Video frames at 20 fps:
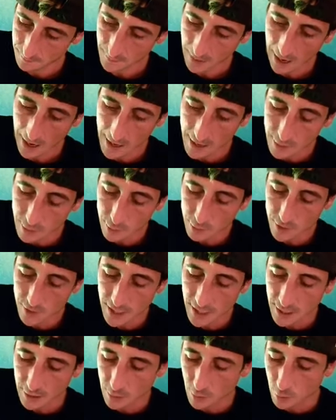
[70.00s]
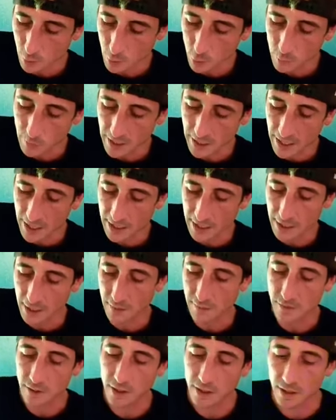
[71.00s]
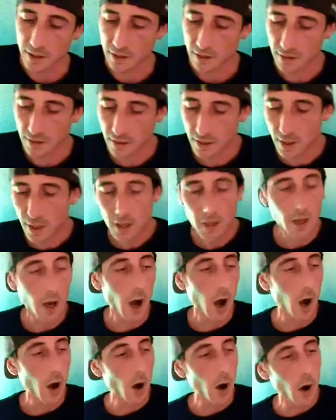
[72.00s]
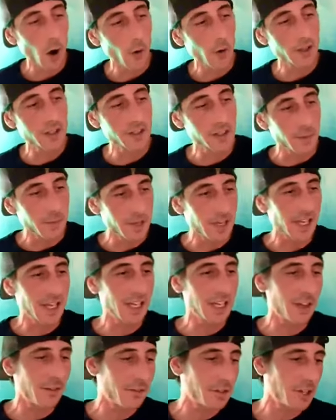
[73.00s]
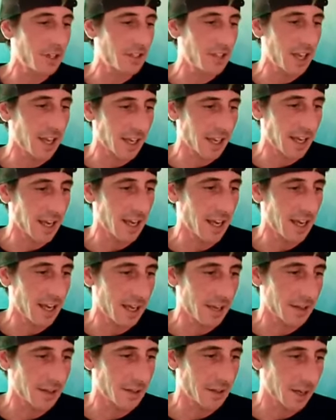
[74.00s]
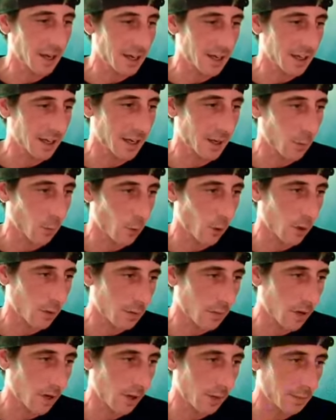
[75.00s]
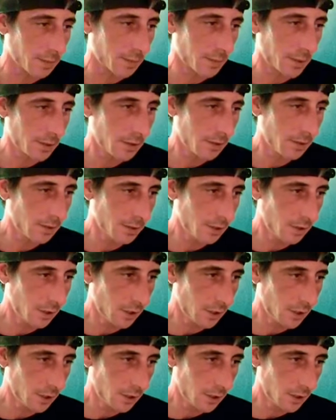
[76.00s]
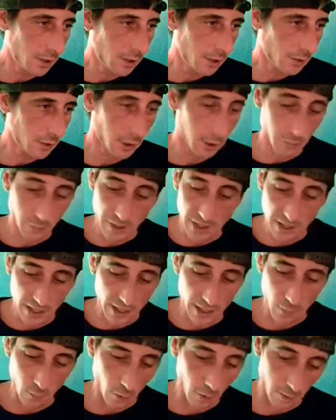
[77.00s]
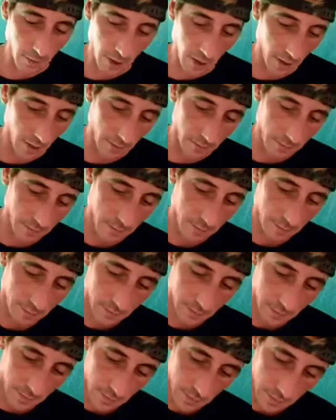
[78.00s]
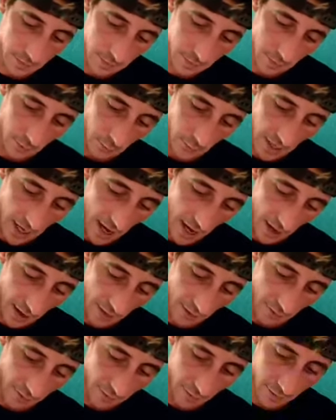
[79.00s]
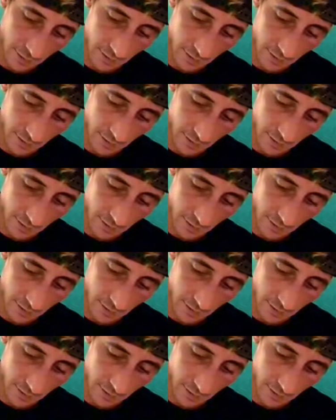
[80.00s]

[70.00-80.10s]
I understand the whole beginning of the, oh, it's the beginning of the ticket. You got to let it warm up. Dude, we let it warm up. We have.